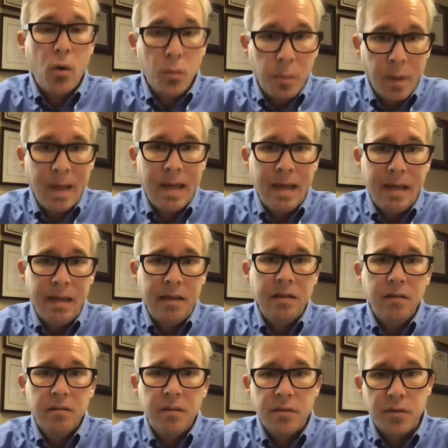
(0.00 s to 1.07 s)
without
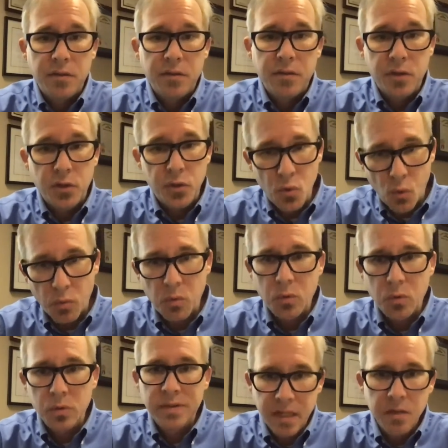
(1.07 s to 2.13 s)
paying the
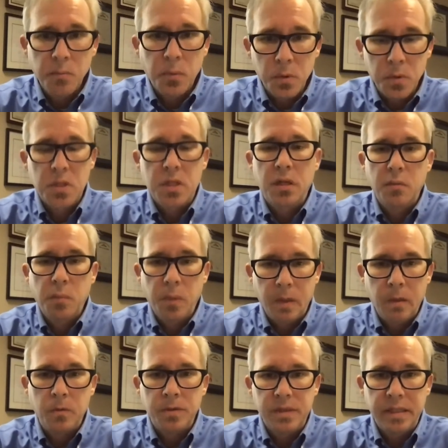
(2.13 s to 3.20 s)
normal
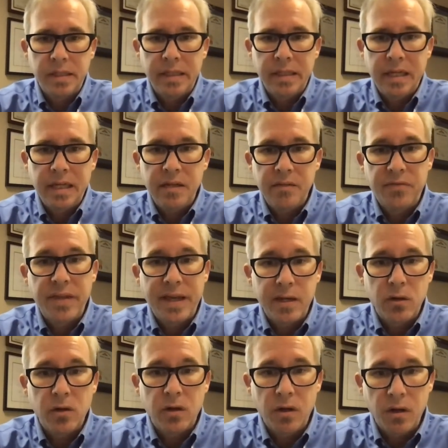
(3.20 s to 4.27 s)
10% penalty
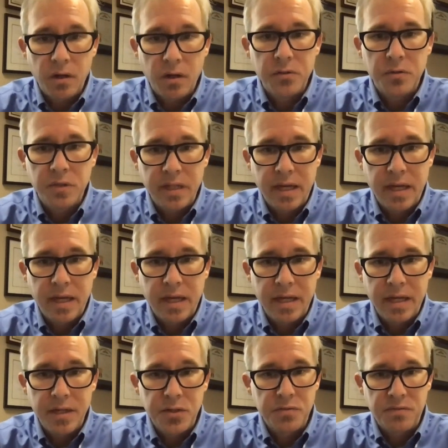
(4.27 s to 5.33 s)
if they are under the
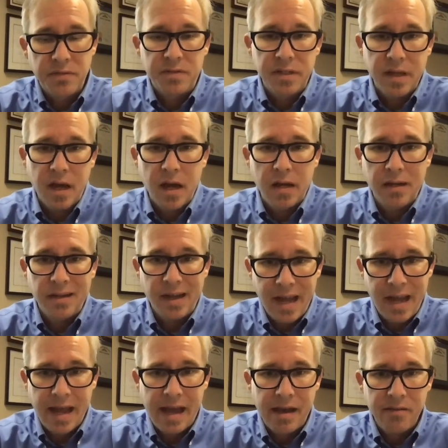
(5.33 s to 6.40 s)
age of
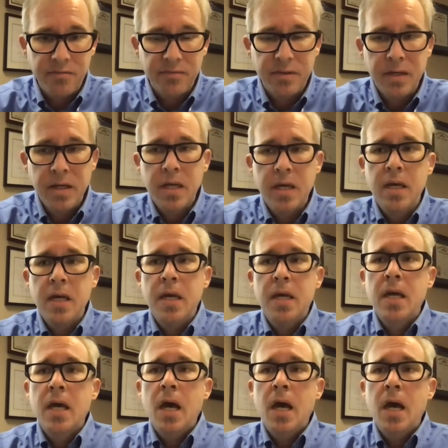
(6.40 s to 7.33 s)
59 and a half.